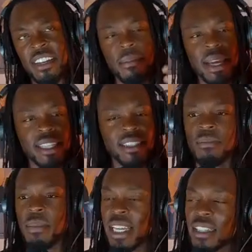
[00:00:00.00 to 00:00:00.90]
mixing
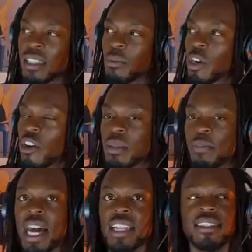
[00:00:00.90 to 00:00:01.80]
and mingling with all the
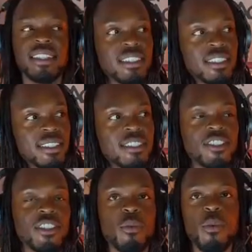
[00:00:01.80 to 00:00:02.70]
politicians.
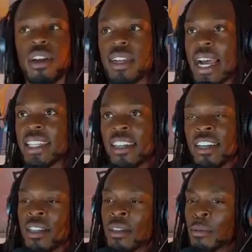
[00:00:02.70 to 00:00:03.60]
You're the one that's
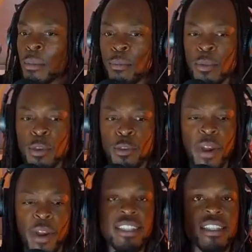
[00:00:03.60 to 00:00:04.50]

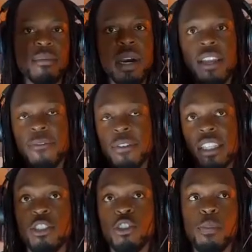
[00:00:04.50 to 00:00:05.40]
raising the money for
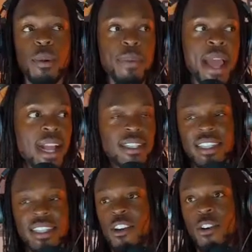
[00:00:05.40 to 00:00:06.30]
these super PACs
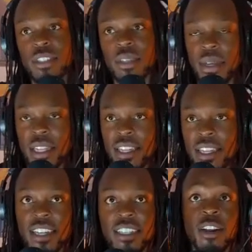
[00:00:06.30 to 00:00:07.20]
that are ultimately
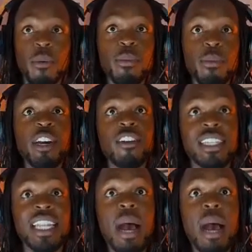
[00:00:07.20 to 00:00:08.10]
going to, what do we call it?
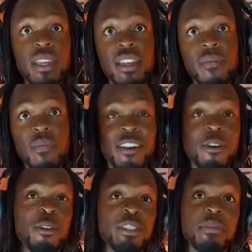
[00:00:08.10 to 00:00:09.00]
Lobbying, that are
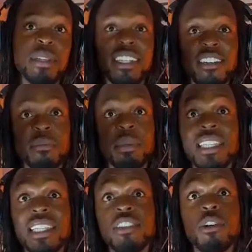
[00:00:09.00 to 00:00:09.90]
ultimately going to be
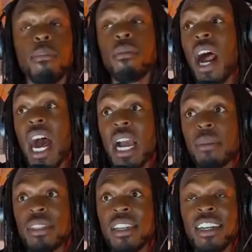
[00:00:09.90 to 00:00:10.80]
legal
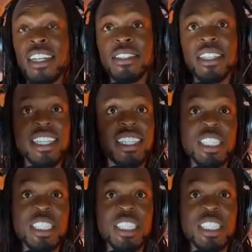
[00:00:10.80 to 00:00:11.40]
bribes to get these